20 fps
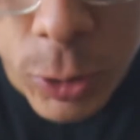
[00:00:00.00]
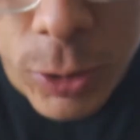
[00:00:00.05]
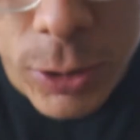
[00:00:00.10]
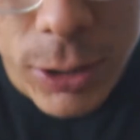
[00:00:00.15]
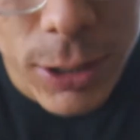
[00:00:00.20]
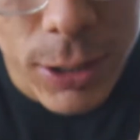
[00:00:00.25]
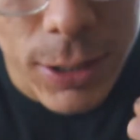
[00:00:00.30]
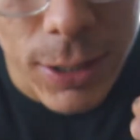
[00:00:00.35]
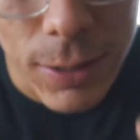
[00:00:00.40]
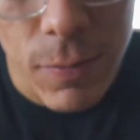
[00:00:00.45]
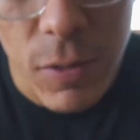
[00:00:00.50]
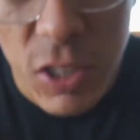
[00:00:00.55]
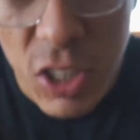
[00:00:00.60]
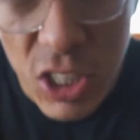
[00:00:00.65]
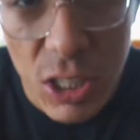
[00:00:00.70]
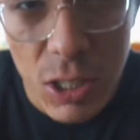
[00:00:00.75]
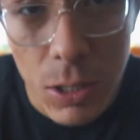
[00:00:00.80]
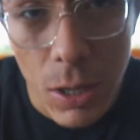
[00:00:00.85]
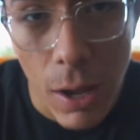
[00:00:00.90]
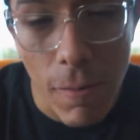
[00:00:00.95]
This is, this
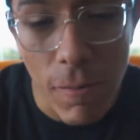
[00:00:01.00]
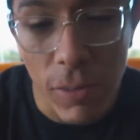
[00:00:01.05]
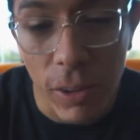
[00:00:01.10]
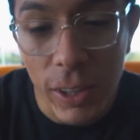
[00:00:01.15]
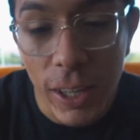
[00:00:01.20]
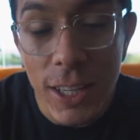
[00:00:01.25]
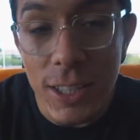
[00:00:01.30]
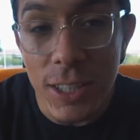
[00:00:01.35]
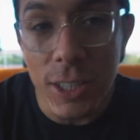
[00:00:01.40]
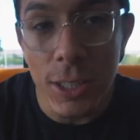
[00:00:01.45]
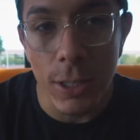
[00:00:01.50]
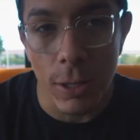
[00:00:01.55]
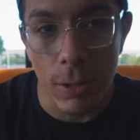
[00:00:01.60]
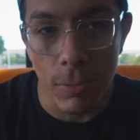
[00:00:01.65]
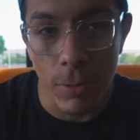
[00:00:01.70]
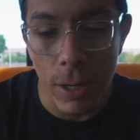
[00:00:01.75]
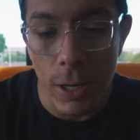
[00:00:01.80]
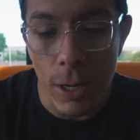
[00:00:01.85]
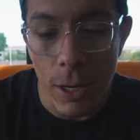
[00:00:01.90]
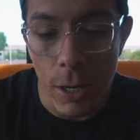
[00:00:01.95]
is uh,
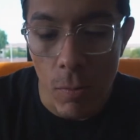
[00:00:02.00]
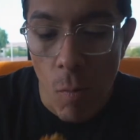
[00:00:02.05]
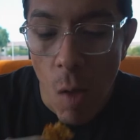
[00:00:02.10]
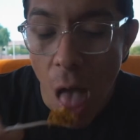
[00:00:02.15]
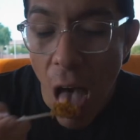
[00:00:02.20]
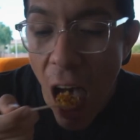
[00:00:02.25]
Valencia right here.